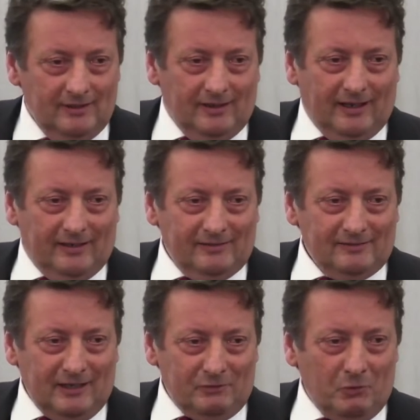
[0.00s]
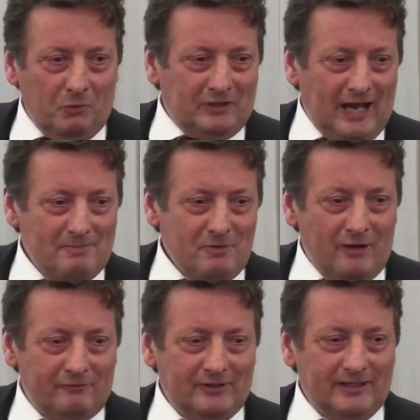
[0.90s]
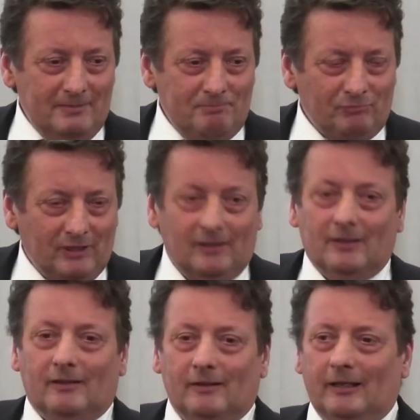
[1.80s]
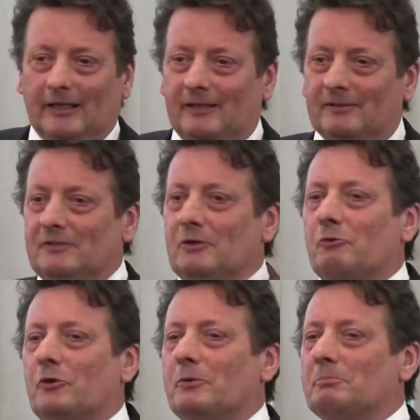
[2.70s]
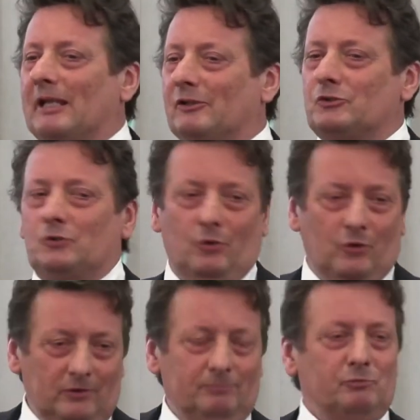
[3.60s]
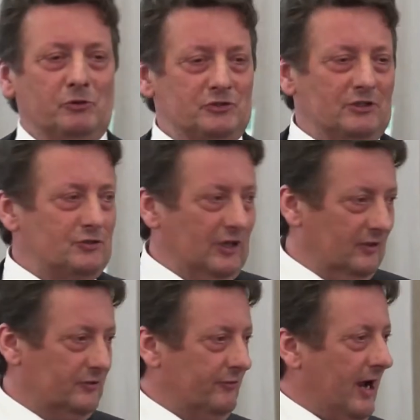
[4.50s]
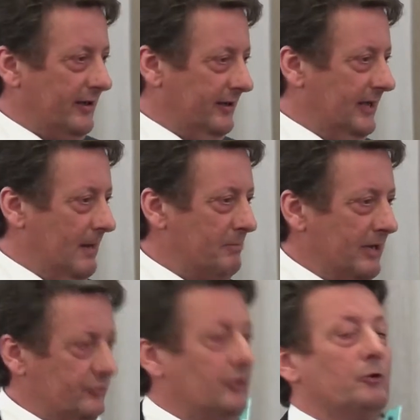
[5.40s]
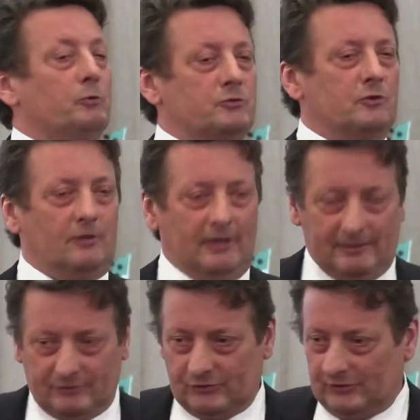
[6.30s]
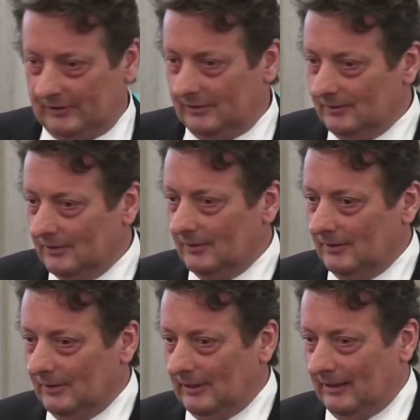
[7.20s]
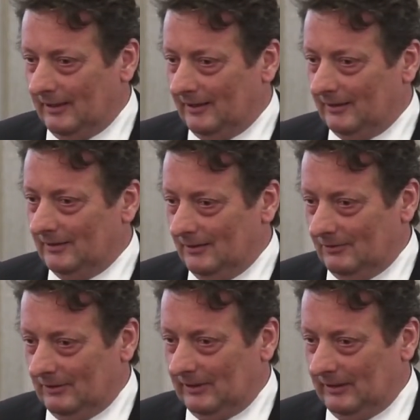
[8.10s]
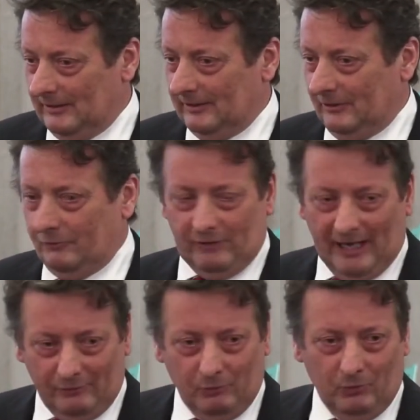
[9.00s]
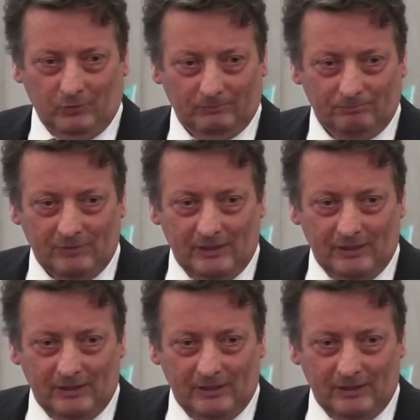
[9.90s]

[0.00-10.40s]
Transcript: And they all came over there. And in the room next door was the Czechoslovakian ambassador, who was not allowed to see Hitler at all.